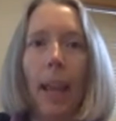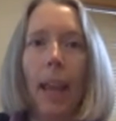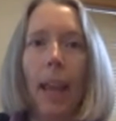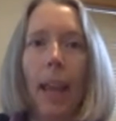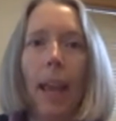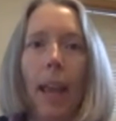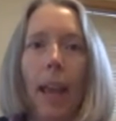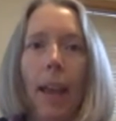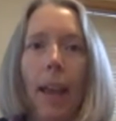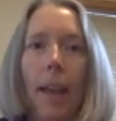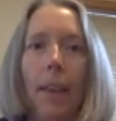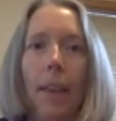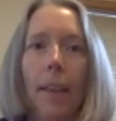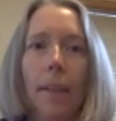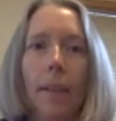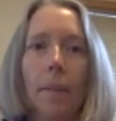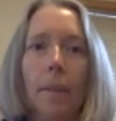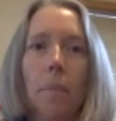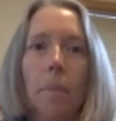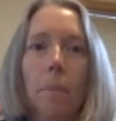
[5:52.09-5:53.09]

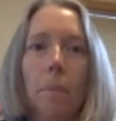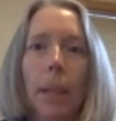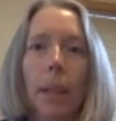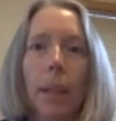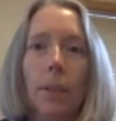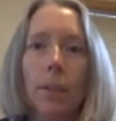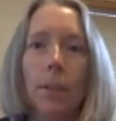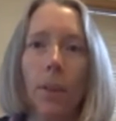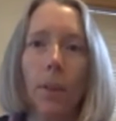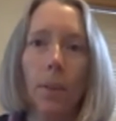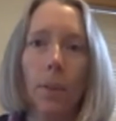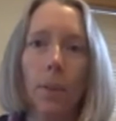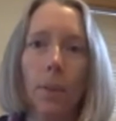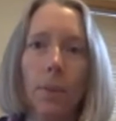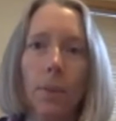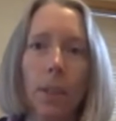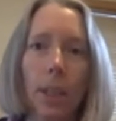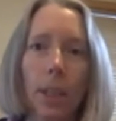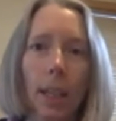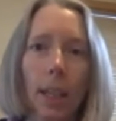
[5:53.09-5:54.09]
and mix those
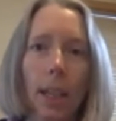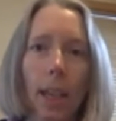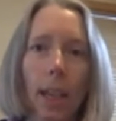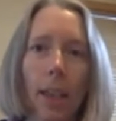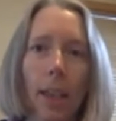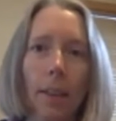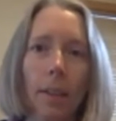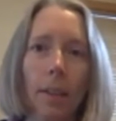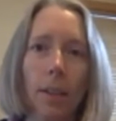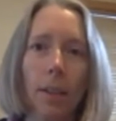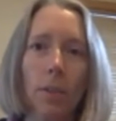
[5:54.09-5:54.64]
together.